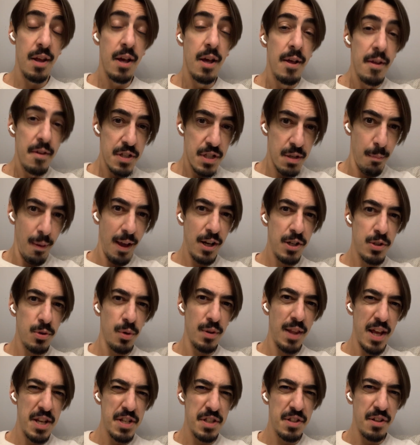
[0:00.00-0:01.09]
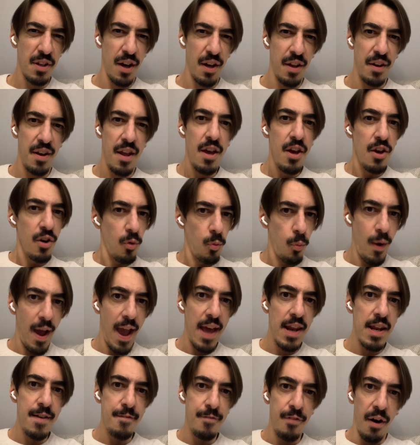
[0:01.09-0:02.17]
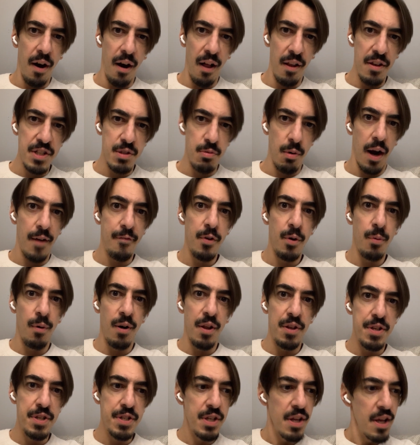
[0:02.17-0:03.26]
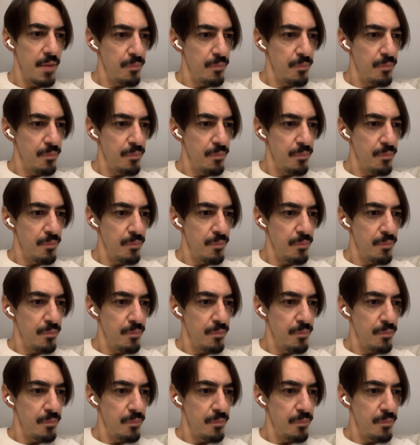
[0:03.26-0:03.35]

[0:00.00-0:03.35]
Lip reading: So make sure that's done way in advance, where everyone's